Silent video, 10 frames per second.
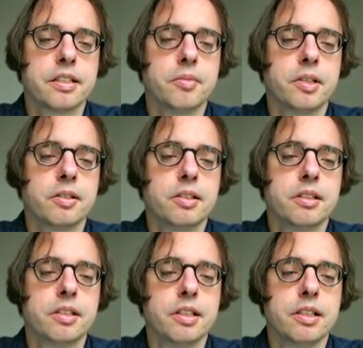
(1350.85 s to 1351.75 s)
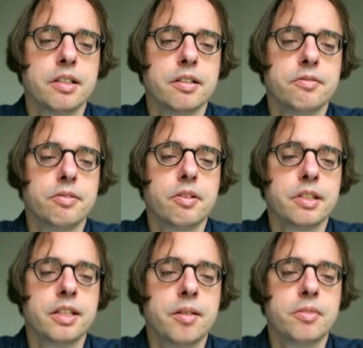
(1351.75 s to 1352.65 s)
model for the
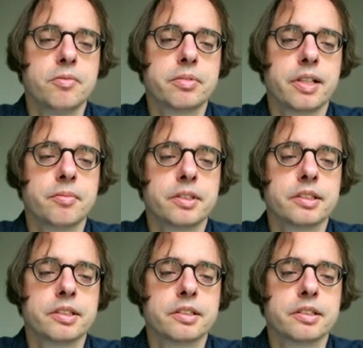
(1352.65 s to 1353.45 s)
number of parameters.